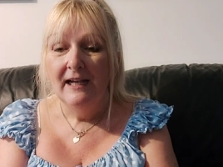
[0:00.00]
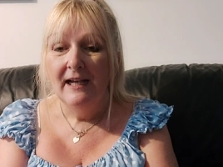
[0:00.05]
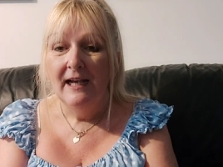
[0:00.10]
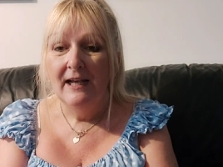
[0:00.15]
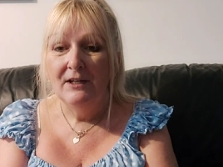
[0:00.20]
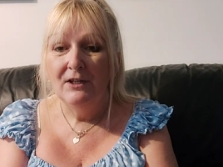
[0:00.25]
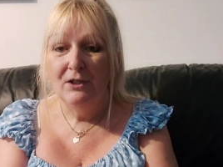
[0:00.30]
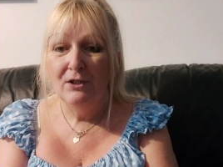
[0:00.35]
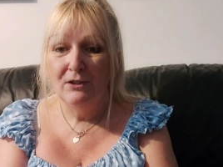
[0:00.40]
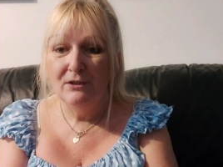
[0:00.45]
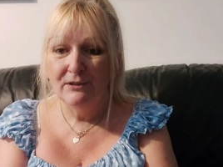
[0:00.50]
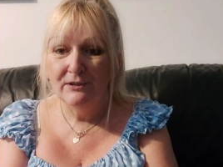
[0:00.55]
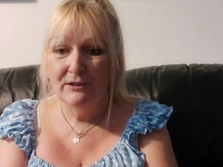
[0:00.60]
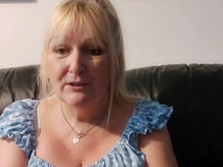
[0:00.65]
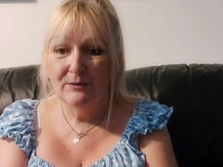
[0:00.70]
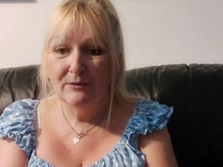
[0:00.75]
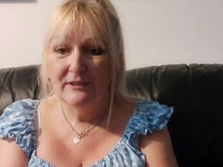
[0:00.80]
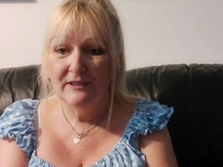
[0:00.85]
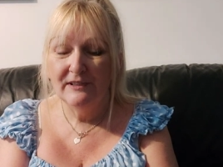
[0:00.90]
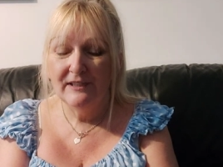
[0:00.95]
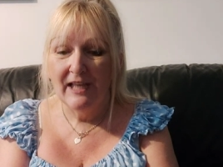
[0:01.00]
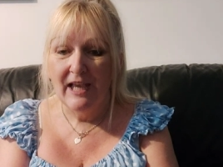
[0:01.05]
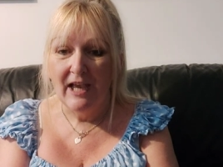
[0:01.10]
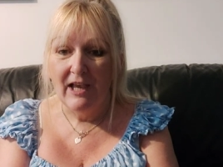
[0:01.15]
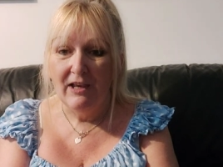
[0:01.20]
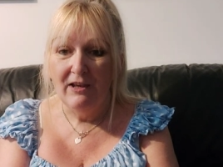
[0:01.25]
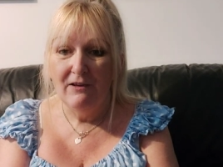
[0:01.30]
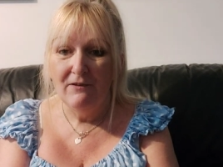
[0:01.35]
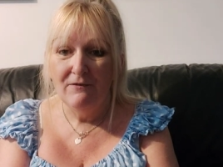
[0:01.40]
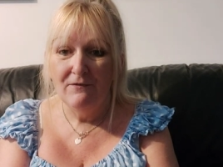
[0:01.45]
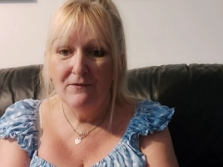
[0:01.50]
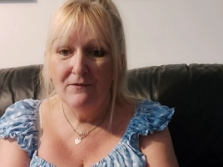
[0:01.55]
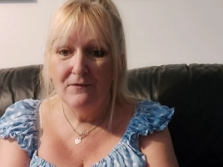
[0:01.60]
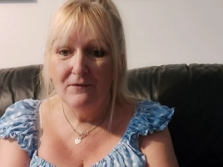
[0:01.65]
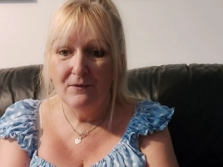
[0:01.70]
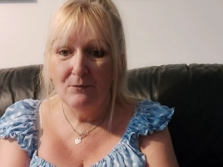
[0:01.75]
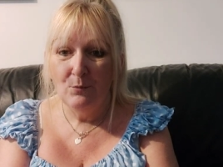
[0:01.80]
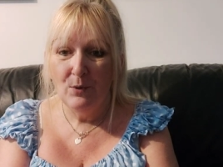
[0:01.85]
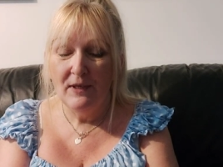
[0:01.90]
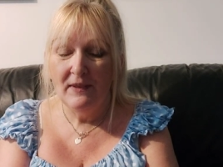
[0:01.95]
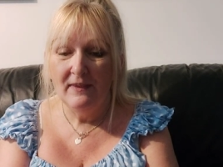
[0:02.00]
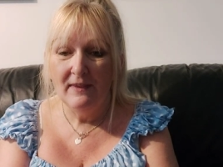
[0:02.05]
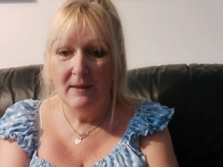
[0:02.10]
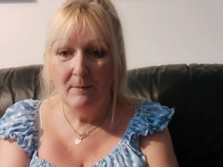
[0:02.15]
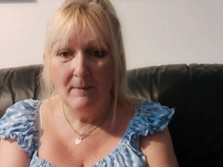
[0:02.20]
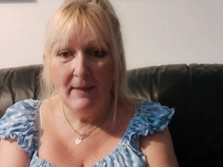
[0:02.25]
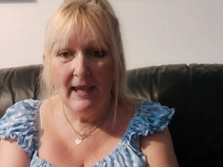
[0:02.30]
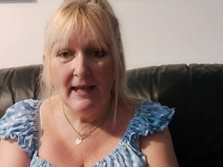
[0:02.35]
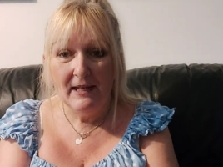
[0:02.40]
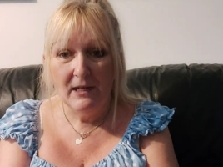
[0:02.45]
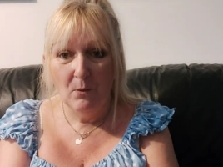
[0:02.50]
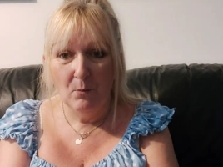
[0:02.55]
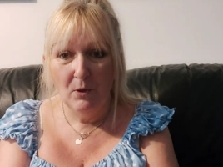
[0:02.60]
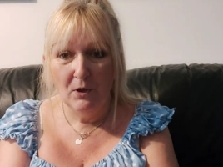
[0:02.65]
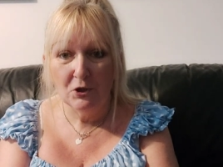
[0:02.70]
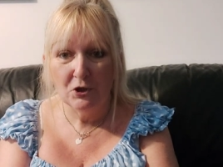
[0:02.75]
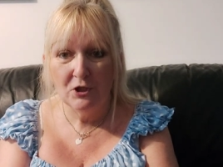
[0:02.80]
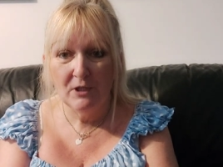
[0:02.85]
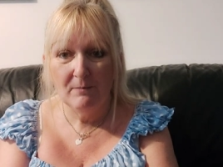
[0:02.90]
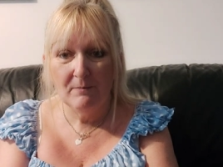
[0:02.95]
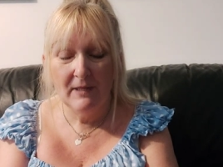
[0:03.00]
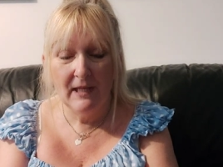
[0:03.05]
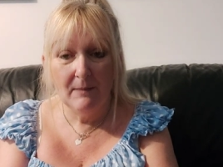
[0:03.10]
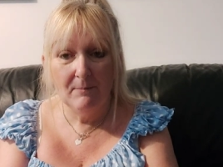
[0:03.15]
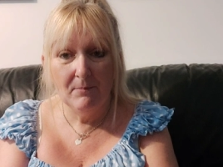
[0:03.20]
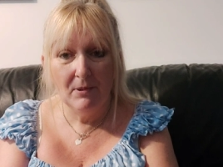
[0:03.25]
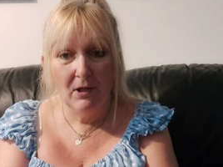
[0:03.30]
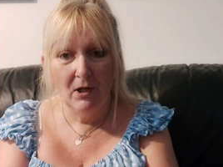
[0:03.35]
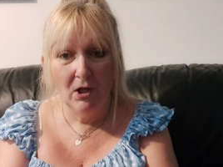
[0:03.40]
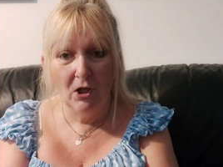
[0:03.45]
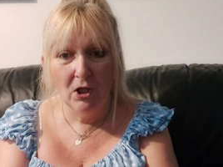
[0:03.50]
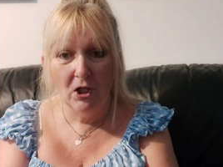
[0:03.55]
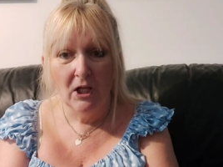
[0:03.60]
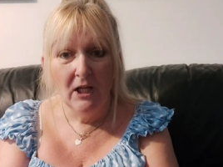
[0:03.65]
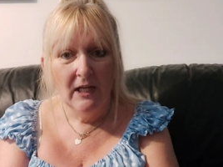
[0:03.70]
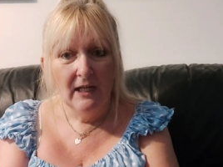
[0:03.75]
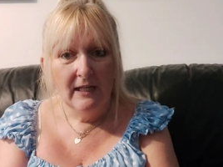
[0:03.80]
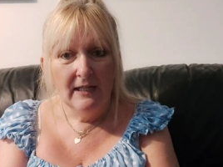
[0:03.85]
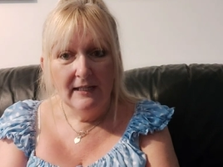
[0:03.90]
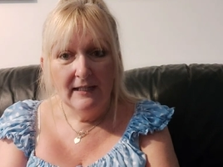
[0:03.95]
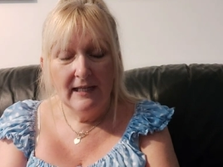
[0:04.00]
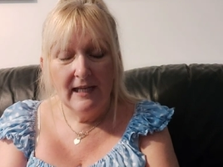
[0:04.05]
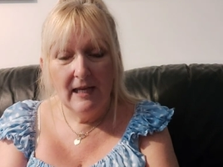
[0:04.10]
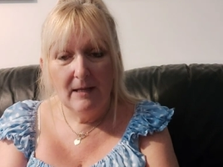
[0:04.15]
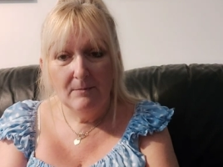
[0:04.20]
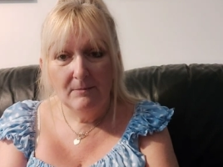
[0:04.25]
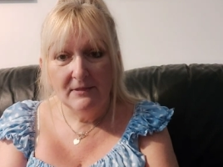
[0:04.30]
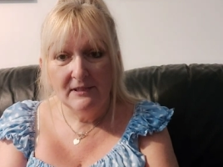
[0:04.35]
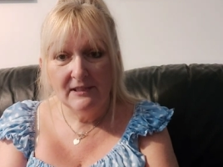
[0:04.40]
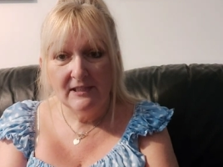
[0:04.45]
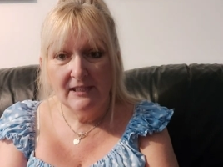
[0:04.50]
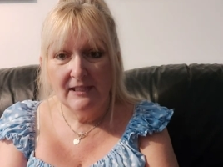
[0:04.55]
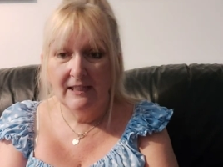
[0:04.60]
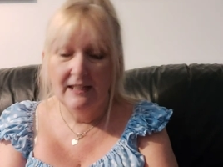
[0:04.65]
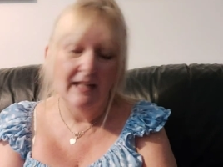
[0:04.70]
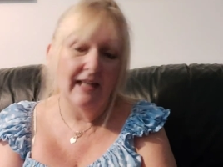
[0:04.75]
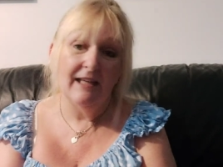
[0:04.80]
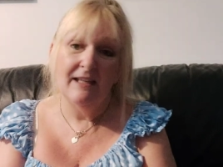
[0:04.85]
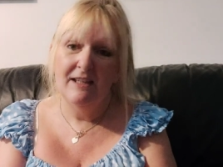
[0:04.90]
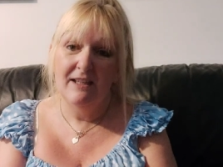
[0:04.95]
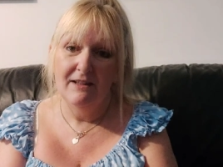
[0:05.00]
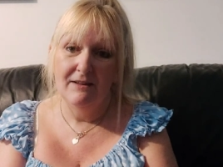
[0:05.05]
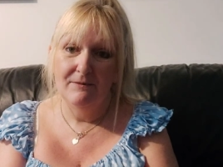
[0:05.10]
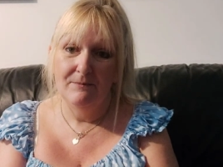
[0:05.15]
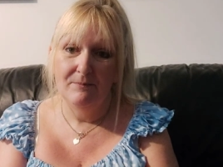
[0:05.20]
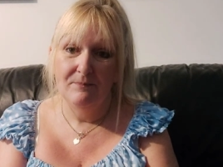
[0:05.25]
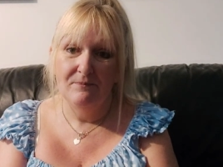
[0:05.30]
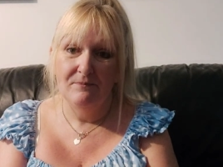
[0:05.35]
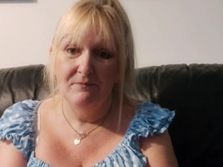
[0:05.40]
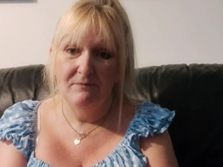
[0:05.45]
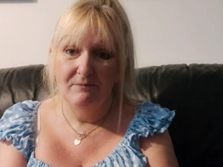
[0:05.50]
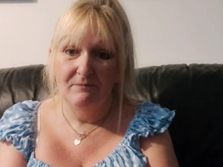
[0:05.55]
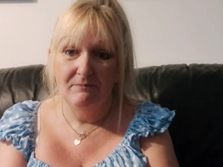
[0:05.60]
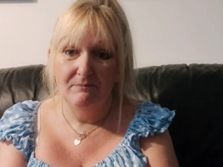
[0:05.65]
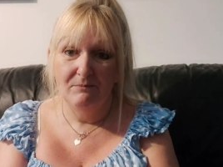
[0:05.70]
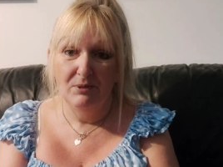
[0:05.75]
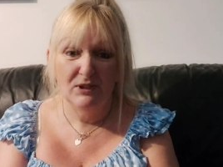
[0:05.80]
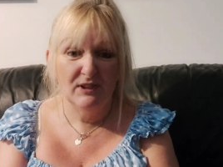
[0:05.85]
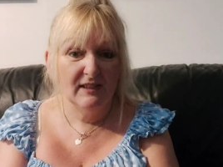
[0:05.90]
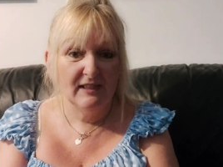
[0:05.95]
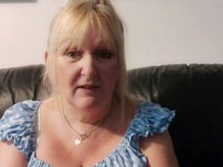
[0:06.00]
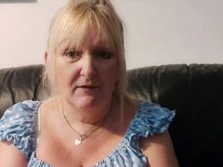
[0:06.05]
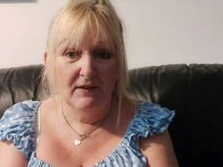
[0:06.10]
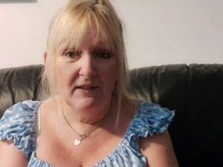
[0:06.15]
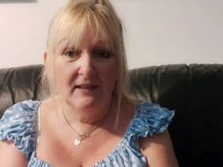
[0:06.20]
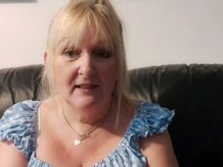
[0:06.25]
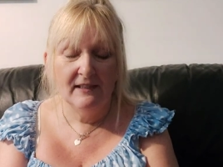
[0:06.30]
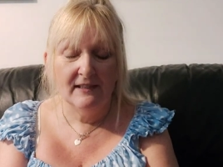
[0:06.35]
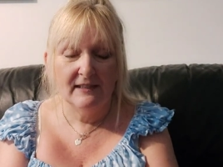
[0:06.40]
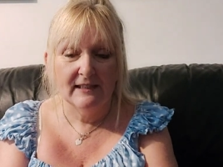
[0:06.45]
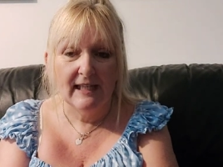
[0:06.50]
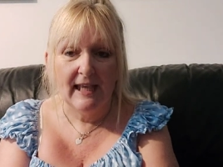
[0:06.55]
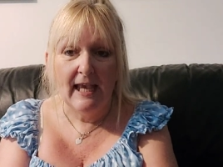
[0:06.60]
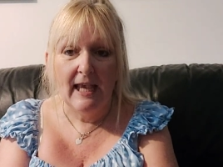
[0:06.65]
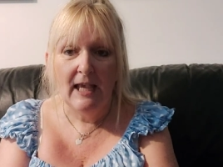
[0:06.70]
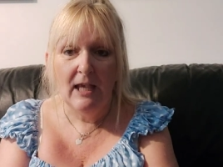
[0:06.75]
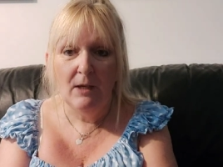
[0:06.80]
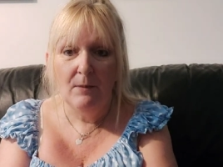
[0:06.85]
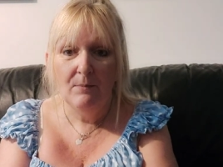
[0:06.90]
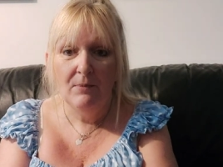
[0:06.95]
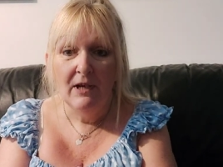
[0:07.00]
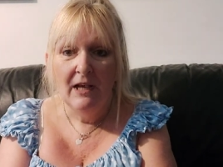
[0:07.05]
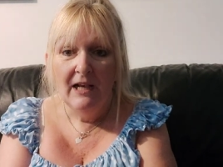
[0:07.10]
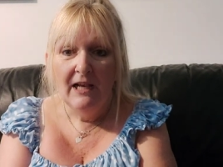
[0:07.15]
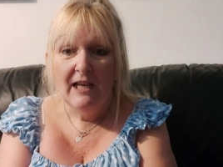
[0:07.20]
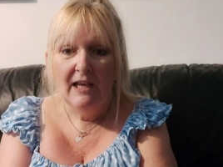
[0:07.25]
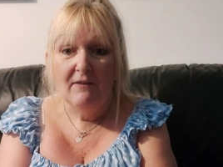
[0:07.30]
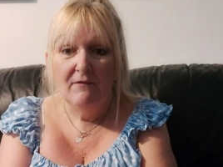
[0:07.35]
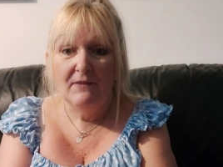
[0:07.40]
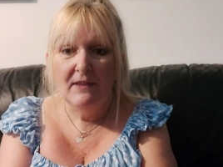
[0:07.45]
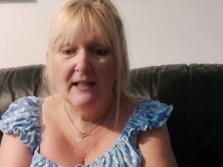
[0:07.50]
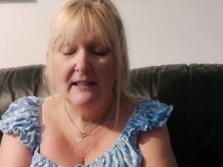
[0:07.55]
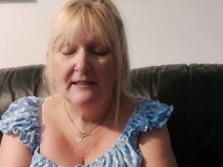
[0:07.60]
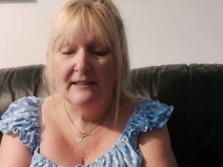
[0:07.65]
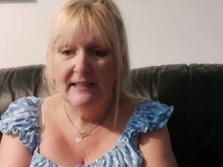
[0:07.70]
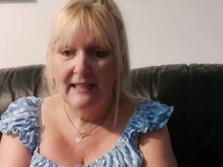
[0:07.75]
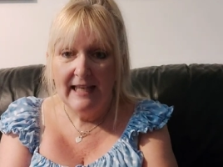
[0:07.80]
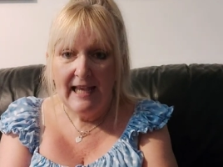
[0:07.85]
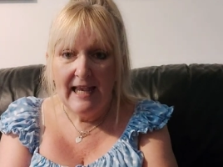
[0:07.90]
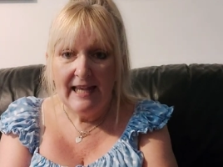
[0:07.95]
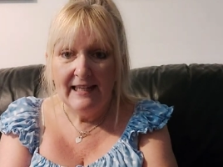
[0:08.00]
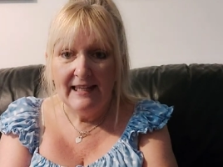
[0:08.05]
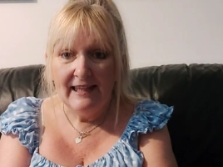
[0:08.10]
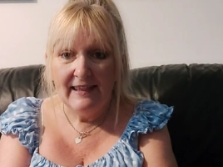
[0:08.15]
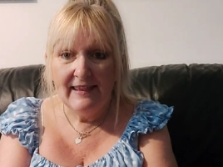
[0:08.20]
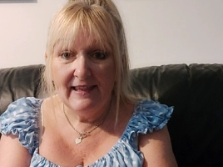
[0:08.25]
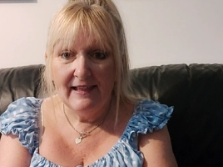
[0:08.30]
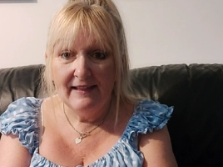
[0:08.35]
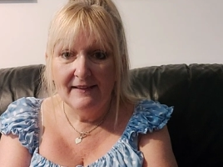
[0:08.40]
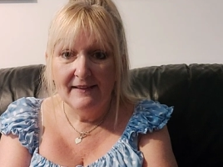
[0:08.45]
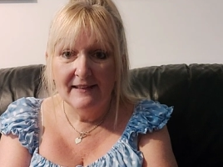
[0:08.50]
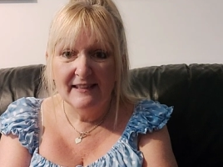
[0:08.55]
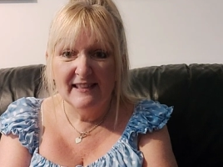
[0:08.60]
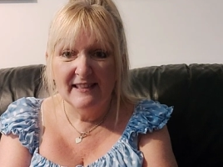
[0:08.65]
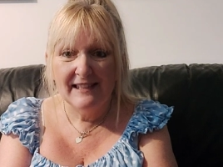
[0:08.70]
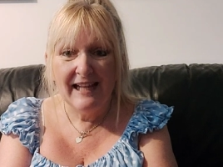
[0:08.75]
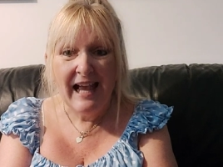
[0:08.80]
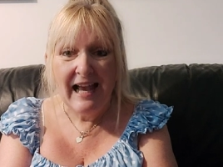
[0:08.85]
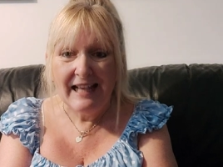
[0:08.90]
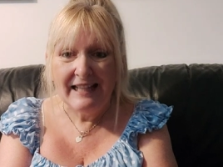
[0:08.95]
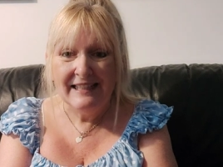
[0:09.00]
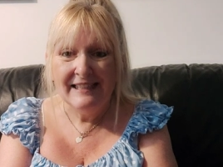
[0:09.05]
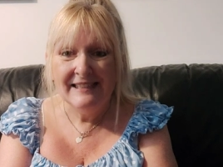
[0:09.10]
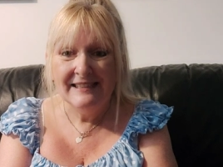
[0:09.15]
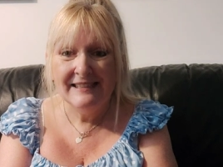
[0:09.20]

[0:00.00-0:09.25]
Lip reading: And also, Steph, when the men are watching people come to like put stuff in the skip, if they see anything that's nice,